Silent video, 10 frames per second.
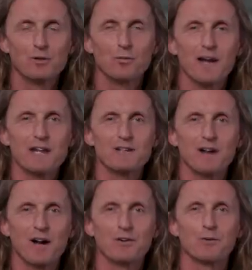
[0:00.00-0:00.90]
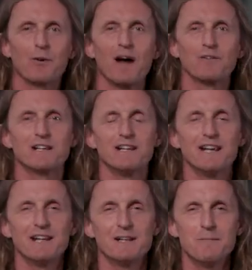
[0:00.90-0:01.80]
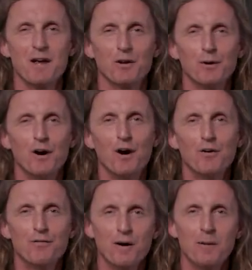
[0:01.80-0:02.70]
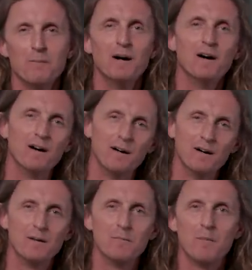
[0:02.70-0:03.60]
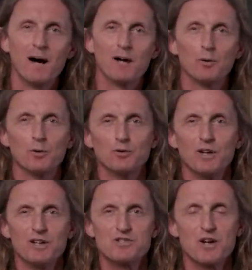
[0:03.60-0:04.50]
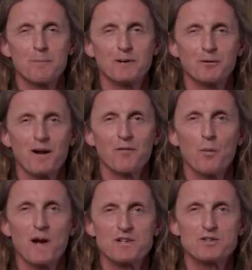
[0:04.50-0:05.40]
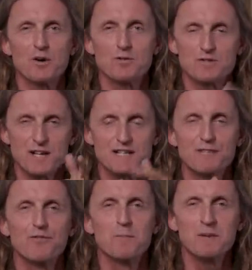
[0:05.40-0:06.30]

great underground Canadian metal from my old stomping ground, the West Coast. That's it from